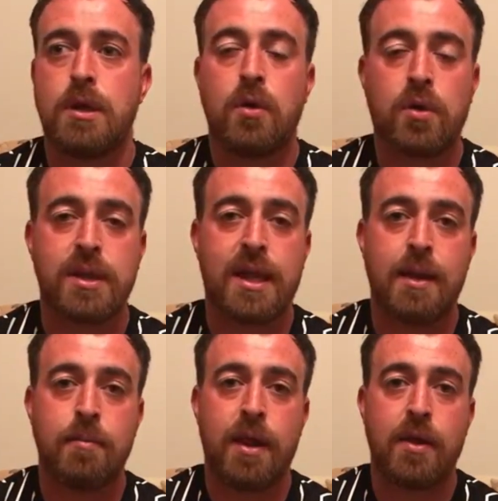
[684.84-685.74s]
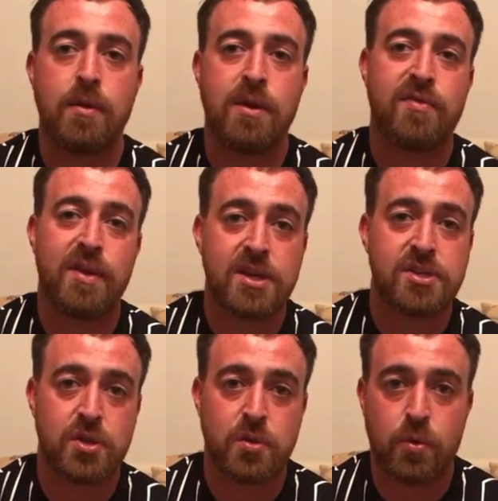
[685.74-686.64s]
you look at the game now, it
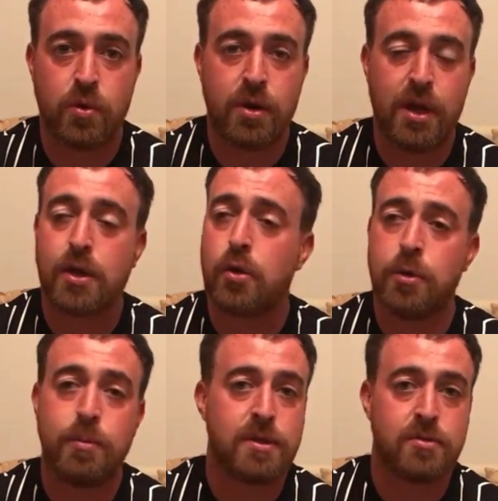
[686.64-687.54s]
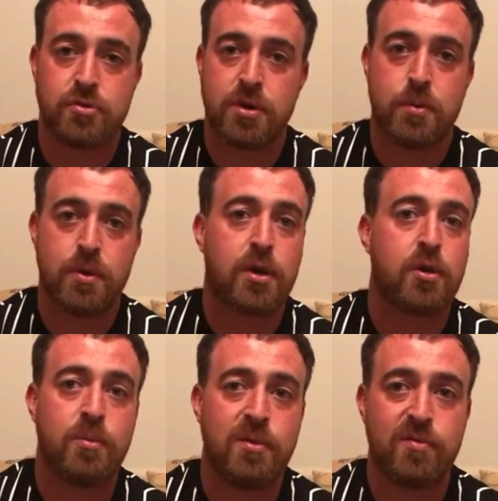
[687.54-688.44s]
finished 2 1. It could have been 3 1. It
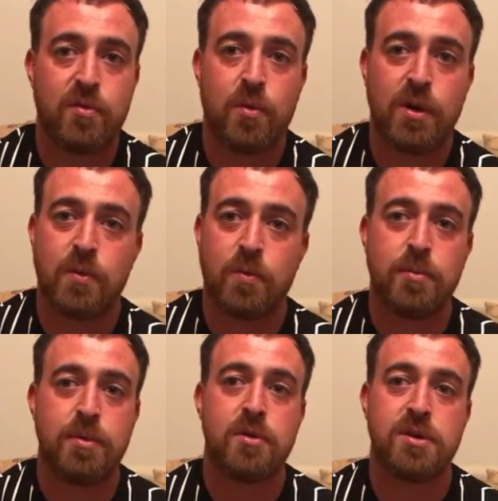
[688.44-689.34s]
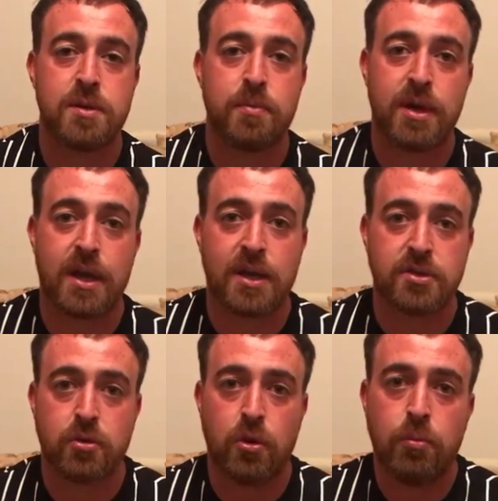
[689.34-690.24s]
could have been 4 1. It would have been nice to bring an
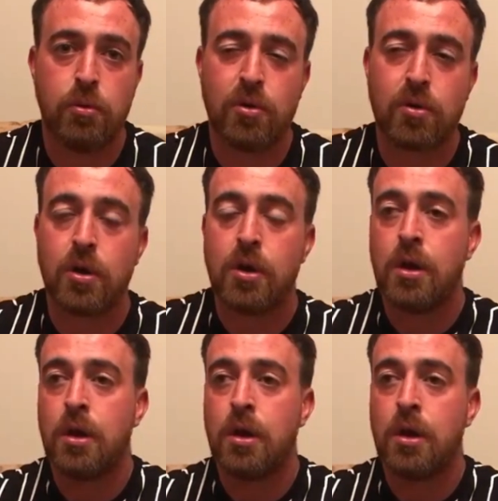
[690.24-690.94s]
extra goal. But look,